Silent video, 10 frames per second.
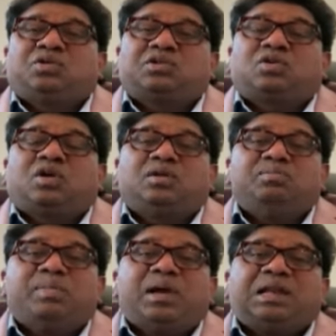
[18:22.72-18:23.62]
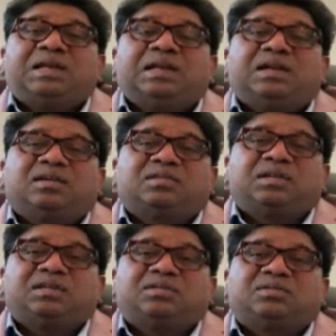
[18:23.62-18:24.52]
So it's called malignant
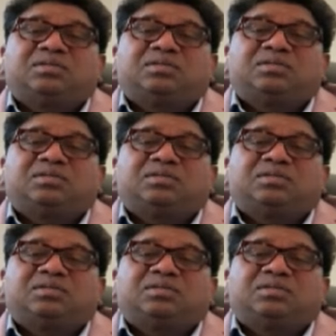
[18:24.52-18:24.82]
ascites.